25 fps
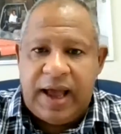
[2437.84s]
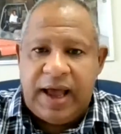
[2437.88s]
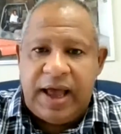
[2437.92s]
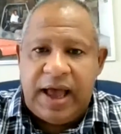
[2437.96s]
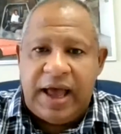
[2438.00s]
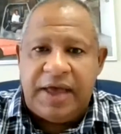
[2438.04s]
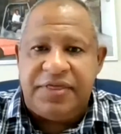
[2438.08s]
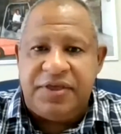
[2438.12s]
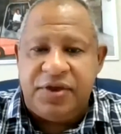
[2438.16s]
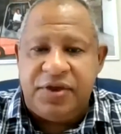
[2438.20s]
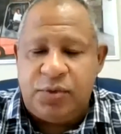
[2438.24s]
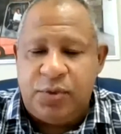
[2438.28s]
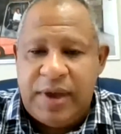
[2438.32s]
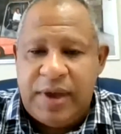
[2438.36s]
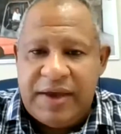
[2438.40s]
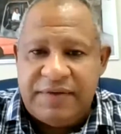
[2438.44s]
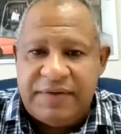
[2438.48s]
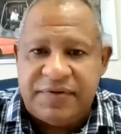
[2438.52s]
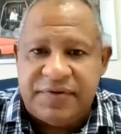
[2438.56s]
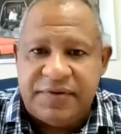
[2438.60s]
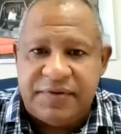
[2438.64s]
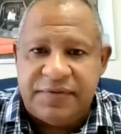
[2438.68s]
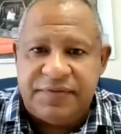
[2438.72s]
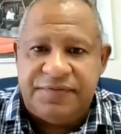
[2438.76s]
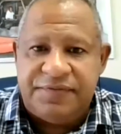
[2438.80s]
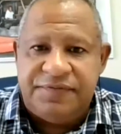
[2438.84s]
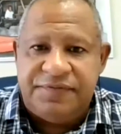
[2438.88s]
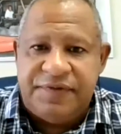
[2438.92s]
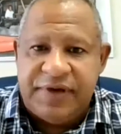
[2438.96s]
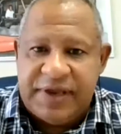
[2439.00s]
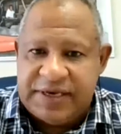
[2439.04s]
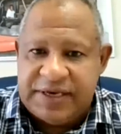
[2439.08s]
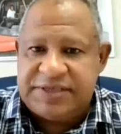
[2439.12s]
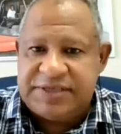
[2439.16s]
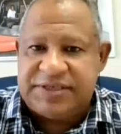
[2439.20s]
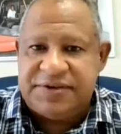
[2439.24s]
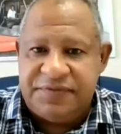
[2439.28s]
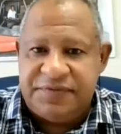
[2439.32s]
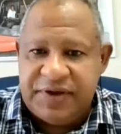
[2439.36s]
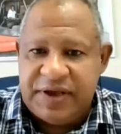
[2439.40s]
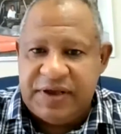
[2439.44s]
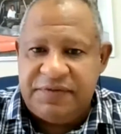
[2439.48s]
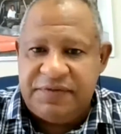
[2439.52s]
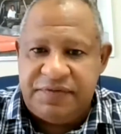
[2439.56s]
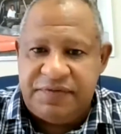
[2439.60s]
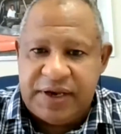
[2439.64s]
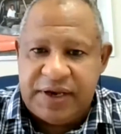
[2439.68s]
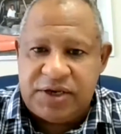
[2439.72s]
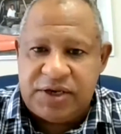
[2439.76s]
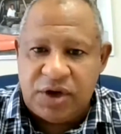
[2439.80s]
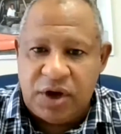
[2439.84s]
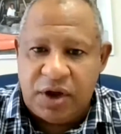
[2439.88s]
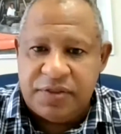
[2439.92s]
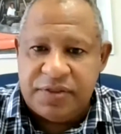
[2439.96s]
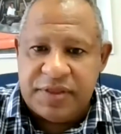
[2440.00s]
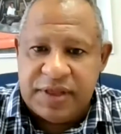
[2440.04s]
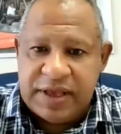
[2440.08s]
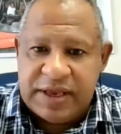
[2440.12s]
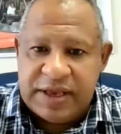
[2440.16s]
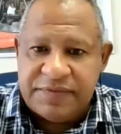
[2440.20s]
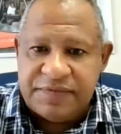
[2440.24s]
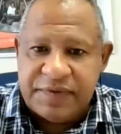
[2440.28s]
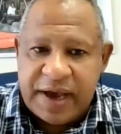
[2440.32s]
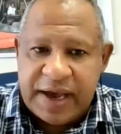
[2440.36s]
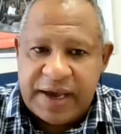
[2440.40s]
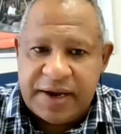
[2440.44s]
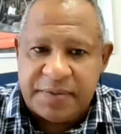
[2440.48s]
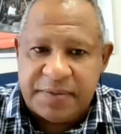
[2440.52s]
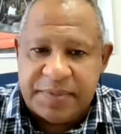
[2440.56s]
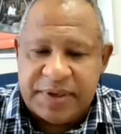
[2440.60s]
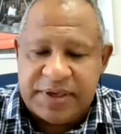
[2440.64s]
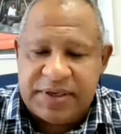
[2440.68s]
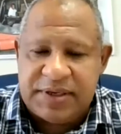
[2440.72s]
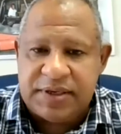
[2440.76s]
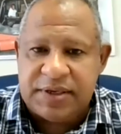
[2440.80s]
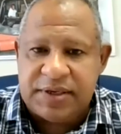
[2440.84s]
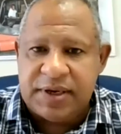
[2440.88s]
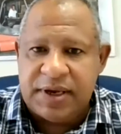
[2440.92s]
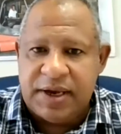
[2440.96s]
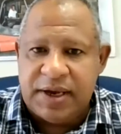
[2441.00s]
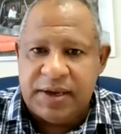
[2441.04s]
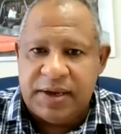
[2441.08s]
I think we have a very severe effect on the environment.